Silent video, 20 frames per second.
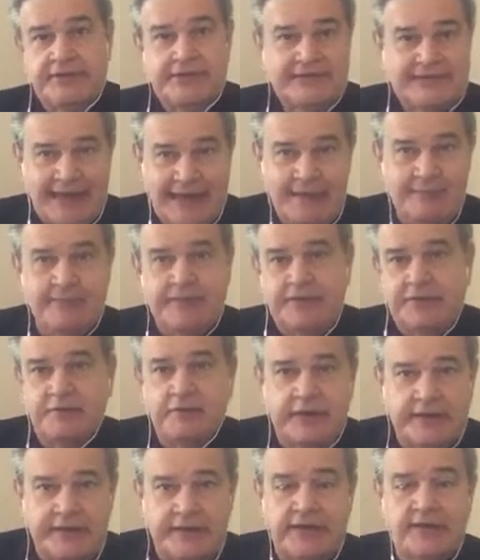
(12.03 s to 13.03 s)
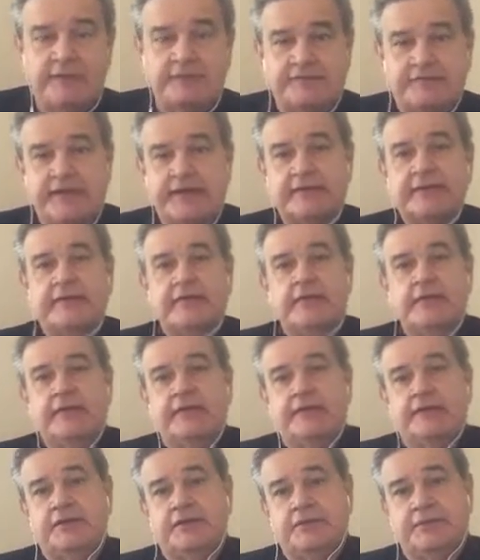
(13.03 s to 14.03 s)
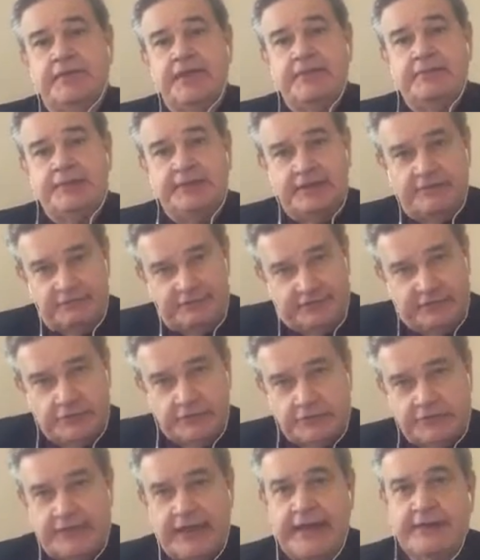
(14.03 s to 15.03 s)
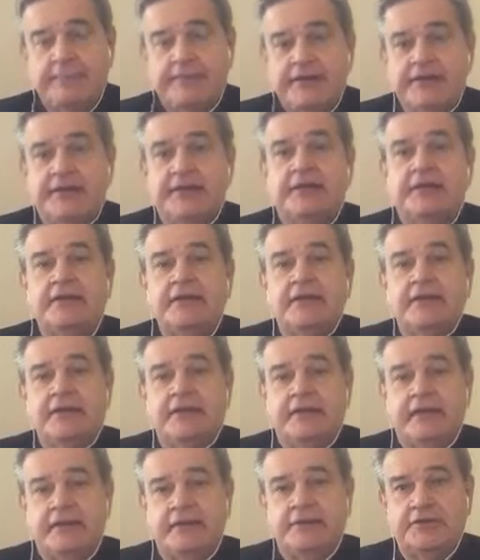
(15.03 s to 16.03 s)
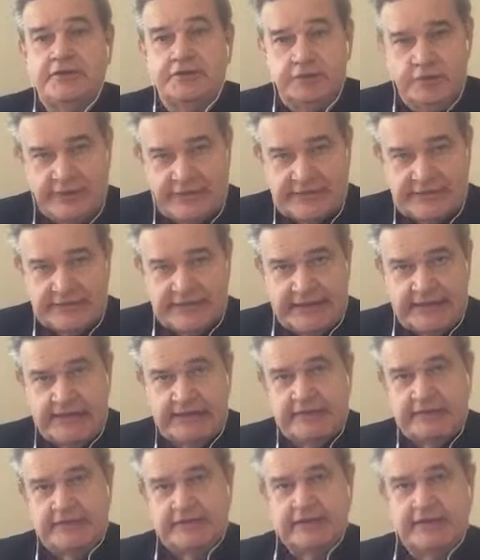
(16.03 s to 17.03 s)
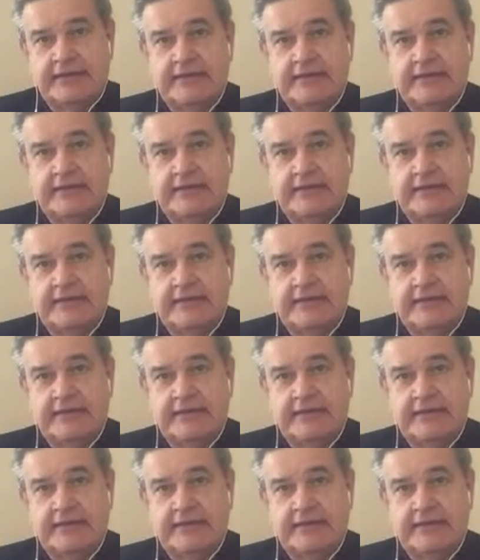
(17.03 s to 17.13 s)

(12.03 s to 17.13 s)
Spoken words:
It's happening right now. In fact, there may be a vote happening in the U.S. Senate